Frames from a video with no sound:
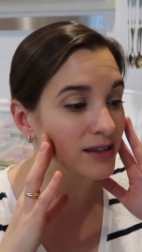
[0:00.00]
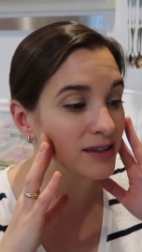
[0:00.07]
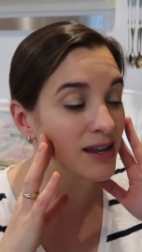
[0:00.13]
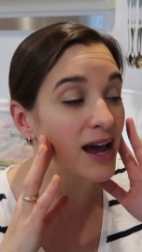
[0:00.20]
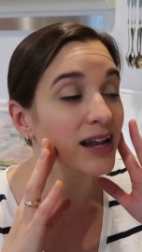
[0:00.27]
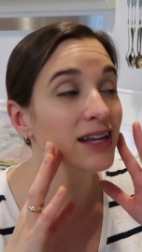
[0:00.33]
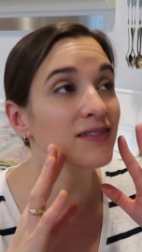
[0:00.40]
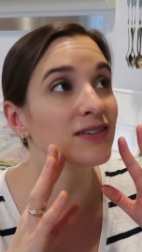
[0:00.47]

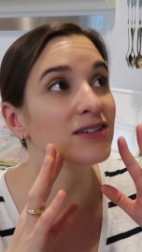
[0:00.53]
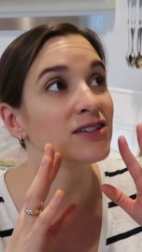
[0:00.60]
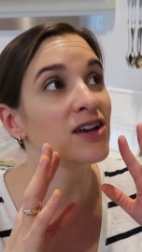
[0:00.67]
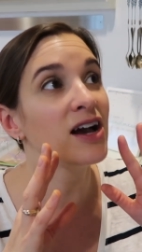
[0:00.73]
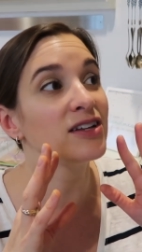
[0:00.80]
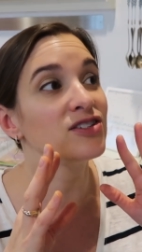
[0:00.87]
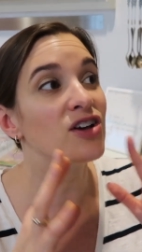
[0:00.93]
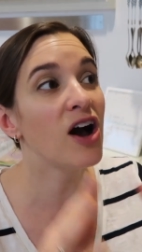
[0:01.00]
not even
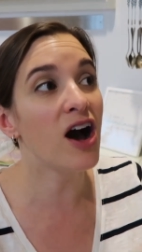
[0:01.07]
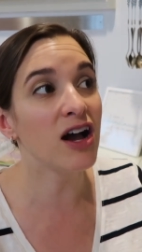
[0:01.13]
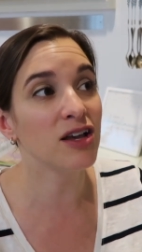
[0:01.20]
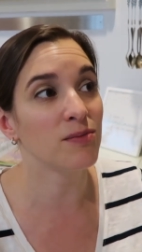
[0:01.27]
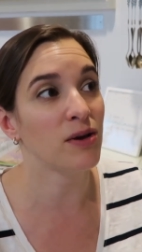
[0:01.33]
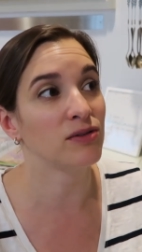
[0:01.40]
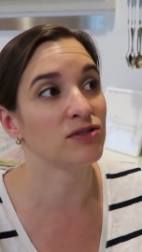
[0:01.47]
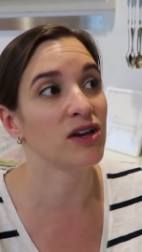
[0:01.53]
not
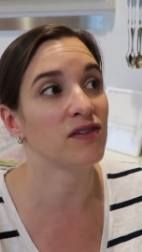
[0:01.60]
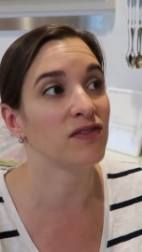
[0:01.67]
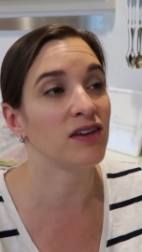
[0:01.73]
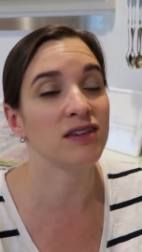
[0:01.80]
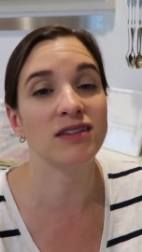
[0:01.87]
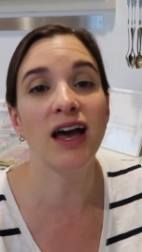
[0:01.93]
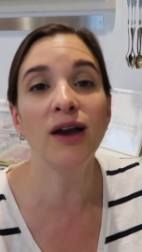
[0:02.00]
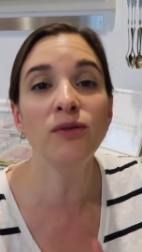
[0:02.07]
talk about tough
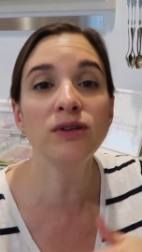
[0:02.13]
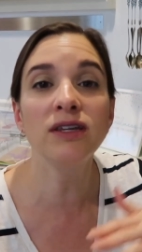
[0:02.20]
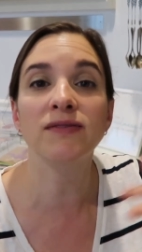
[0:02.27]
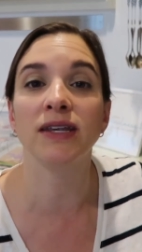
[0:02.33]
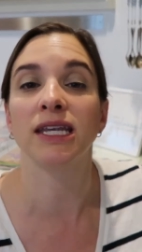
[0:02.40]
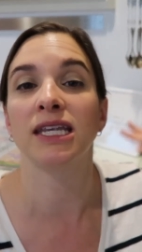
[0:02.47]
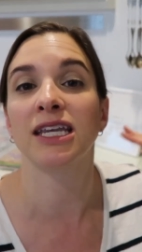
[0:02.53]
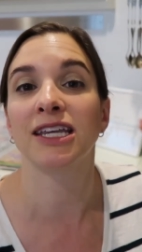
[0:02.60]
things. I wouldn't
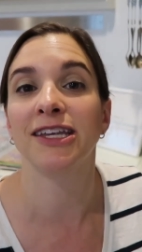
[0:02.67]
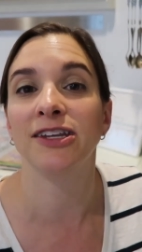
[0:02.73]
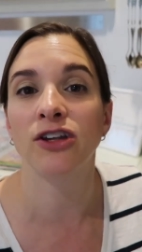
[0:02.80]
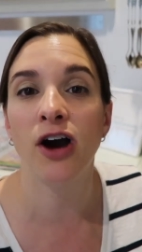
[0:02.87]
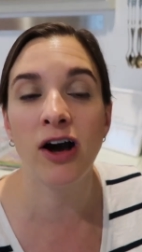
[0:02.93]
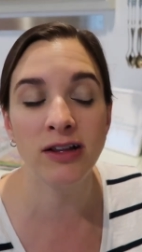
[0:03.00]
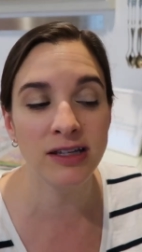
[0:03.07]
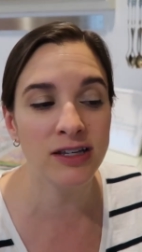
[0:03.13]
even
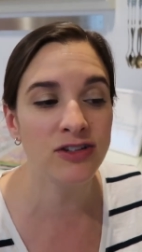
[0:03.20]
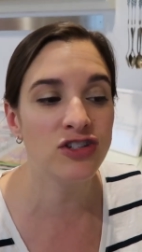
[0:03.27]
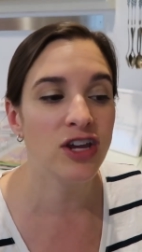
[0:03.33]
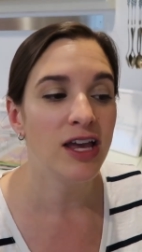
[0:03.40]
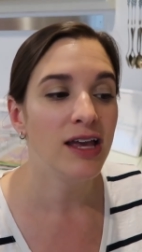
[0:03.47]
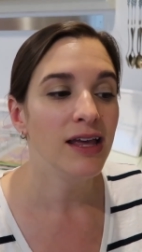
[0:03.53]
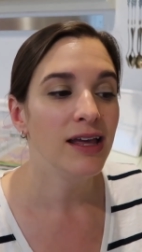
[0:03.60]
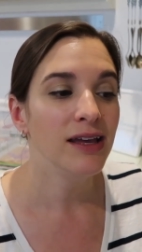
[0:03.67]
acknowledge
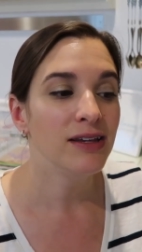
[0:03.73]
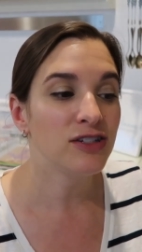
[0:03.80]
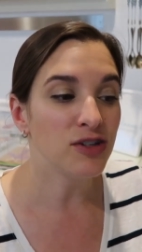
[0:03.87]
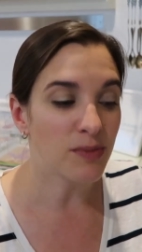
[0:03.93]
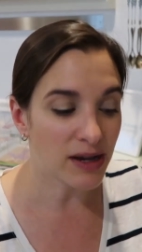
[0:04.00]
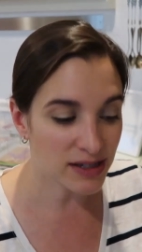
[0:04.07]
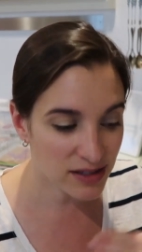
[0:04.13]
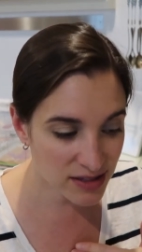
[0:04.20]

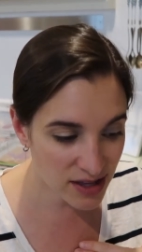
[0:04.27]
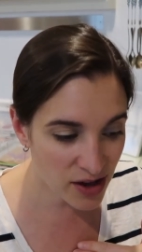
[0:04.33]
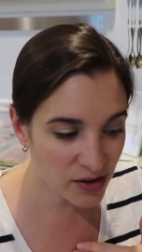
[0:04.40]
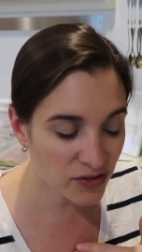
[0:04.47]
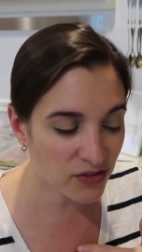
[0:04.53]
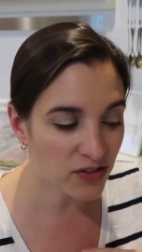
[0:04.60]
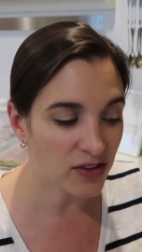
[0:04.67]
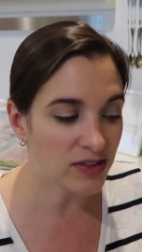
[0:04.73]
to
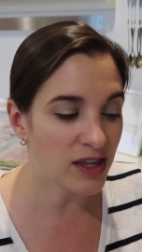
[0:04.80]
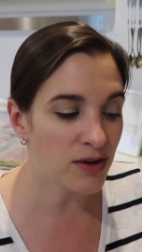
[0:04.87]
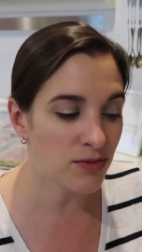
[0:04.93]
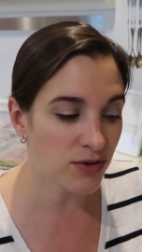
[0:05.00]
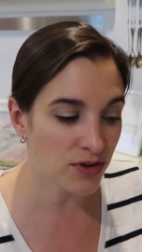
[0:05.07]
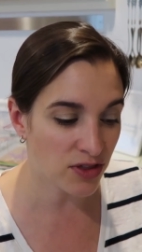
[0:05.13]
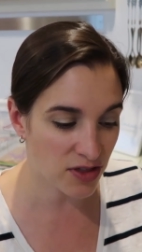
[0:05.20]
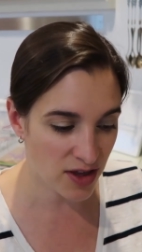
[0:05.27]
myself that they
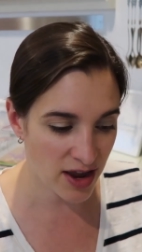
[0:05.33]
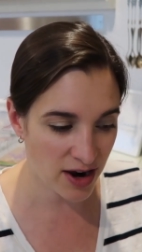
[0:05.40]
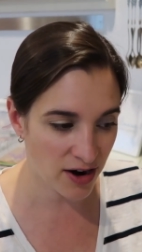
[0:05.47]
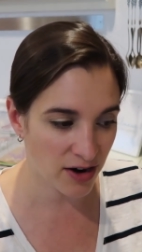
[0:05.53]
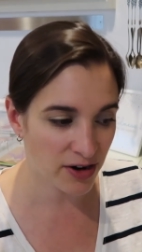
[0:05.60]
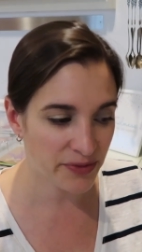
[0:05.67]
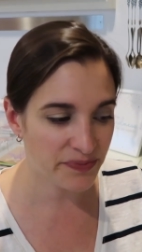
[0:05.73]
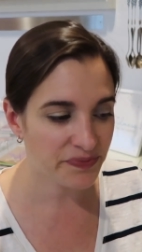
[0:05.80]
were
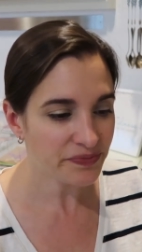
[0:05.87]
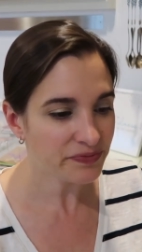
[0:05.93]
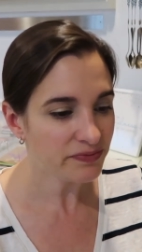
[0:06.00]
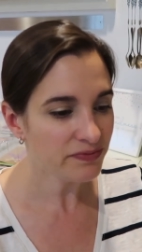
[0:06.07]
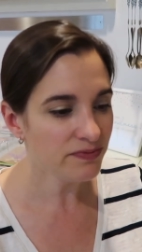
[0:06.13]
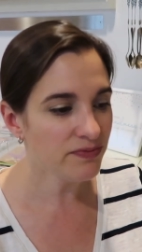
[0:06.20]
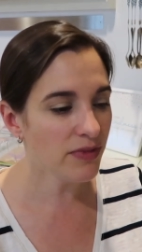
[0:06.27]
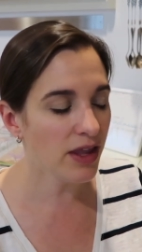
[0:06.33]
there.
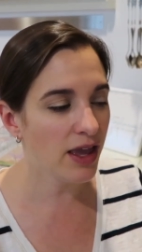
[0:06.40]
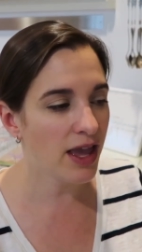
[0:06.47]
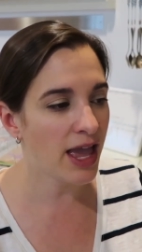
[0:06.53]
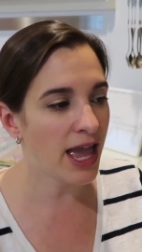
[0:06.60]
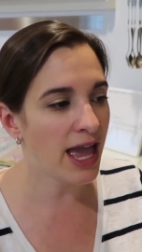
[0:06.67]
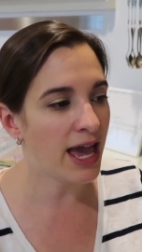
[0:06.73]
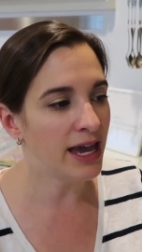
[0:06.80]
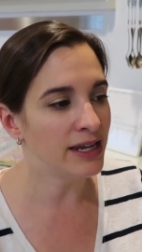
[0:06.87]

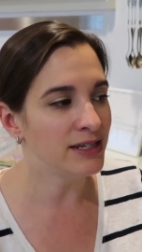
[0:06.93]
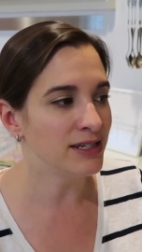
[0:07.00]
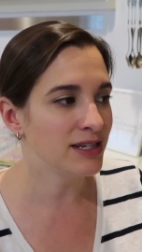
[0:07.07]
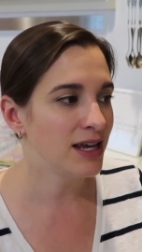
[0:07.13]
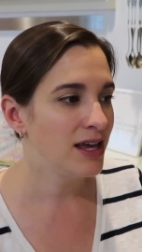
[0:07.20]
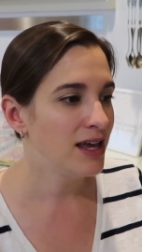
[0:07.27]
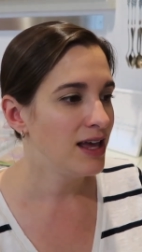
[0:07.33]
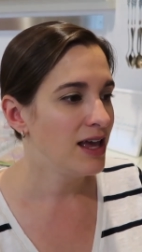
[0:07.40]
And
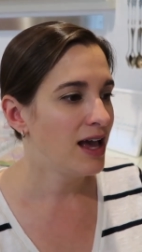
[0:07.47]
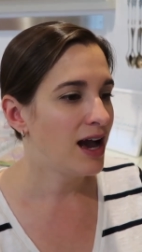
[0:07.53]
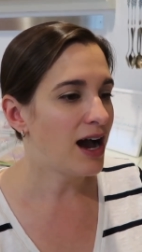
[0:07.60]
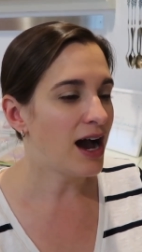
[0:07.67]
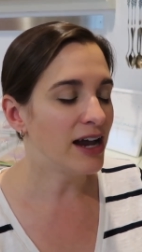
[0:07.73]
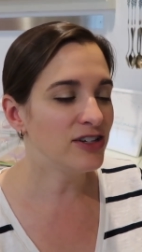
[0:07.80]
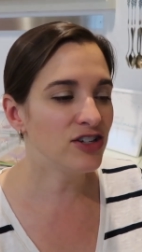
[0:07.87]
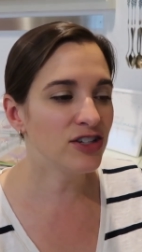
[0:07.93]

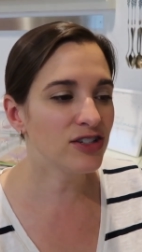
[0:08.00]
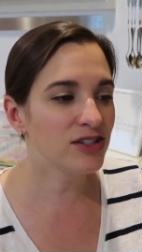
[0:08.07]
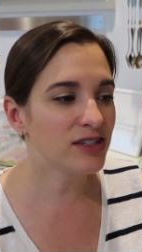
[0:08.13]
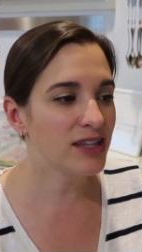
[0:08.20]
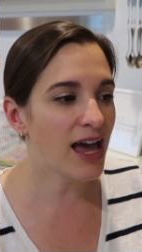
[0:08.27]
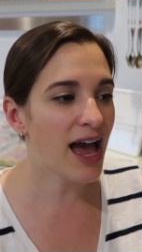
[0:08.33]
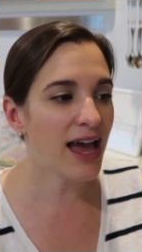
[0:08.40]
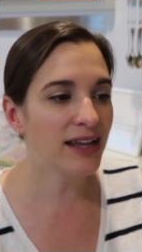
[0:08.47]
I
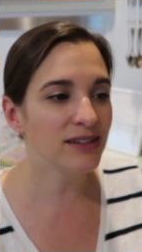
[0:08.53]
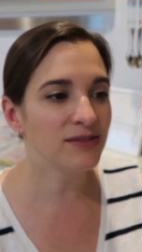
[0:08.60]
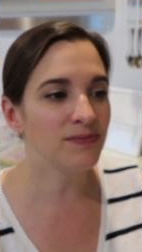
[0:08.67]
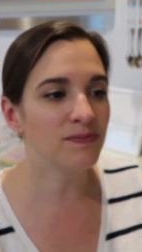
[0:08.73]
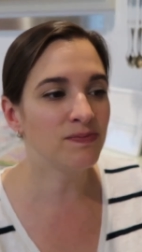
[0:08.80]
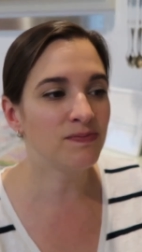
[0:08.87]
just, that